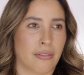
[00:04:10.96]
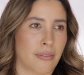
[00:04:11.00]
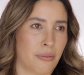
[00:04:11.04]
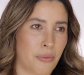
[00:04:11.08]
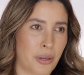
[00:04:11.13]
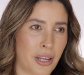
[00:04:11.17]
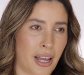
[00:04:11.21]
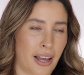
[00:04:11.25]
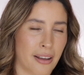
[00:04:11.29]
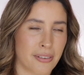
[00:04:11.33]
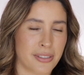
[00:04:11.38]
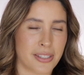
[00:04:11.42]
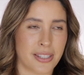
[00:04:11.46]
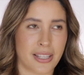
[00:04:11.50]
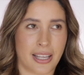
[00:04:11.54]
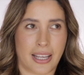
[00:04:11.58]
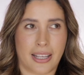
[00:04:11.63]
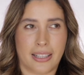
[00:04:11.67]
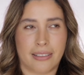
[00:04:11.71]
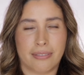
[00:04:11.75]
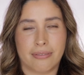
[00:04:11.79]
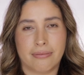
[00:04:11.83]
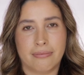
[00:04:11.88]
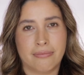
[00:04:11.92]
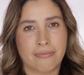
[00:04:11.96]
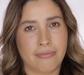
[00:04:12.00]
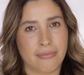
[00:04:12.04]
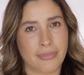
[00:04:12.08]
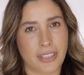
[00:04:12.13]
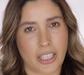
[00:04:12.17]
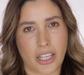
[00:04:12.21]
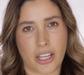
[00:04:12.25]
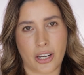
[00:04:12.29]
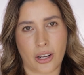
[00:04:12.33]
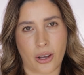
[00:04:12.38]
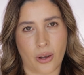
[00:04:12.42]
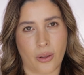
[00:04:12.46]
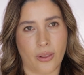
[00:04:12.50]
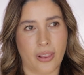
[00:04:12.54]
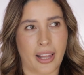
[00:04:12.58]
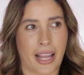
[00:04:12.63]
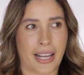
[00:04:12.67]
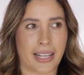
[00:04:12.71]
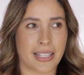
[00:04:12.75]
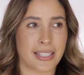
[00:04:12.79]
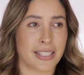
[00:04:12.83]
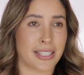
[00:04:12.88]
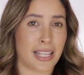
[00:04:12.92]
we have seen, you know,
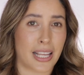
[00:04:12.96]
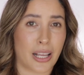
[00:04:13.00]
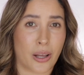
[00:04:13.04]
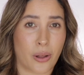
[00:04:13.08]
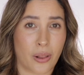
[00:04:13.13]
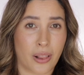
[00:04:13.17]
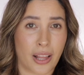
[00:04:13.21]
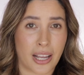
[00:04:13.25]
like single